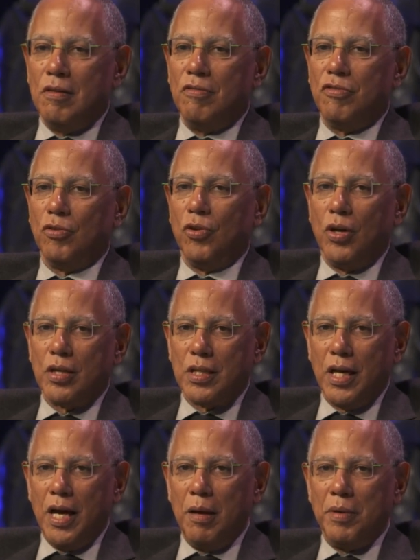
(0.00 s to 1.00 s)
for a long
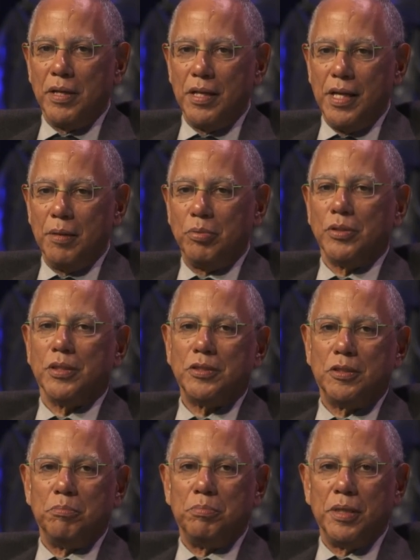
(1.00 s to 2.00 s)
time and enabled us
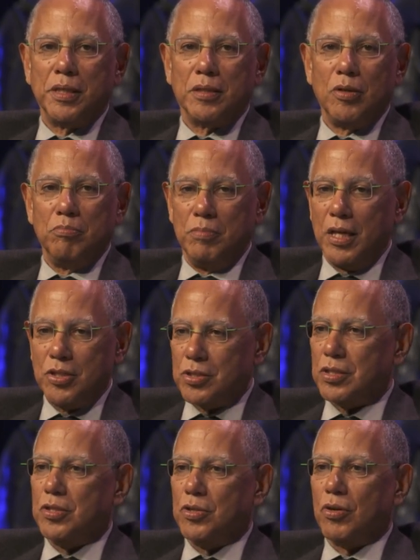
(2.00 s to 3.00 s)
to big, not
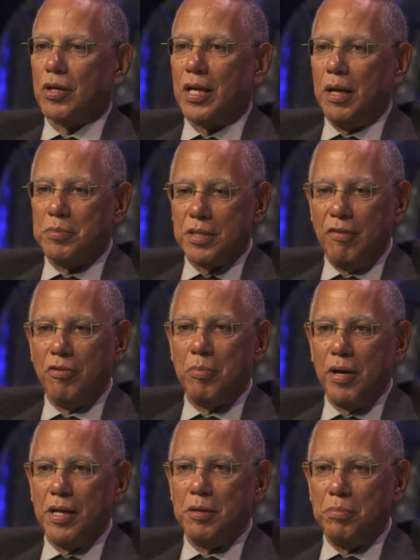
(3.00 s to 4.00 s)
just the New York Times,
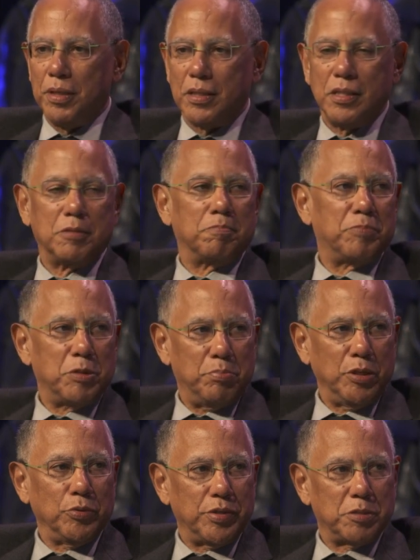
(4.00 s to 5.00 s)
everybody to, big these, to
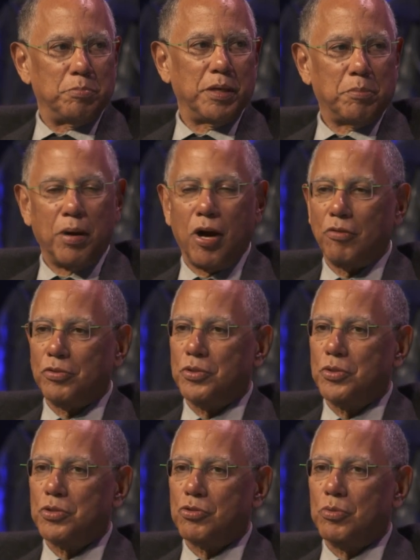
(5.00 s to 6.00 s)
build these big, powerful
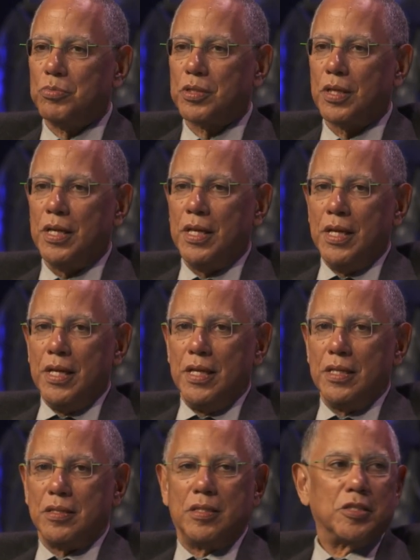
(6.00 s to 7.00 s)
newsrooms
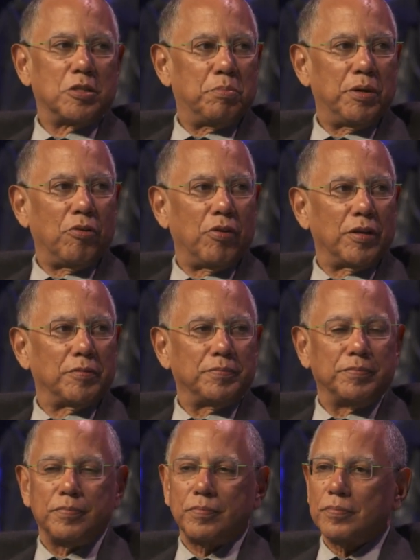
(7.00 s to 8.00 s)
is disappearing.
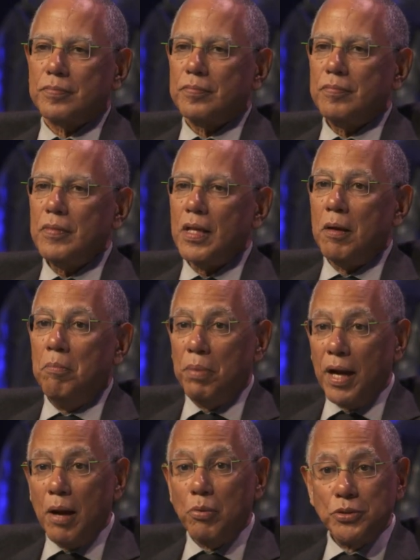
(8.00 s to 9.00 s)

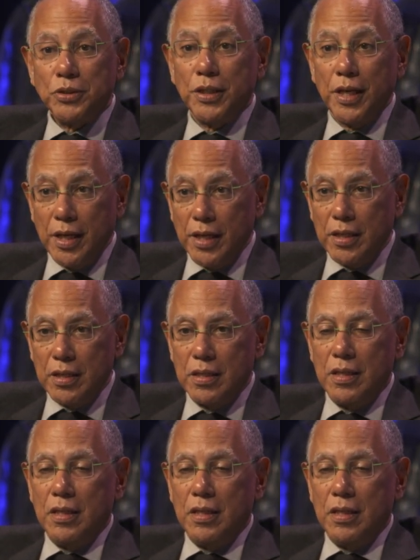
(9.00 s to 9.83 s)
But I will say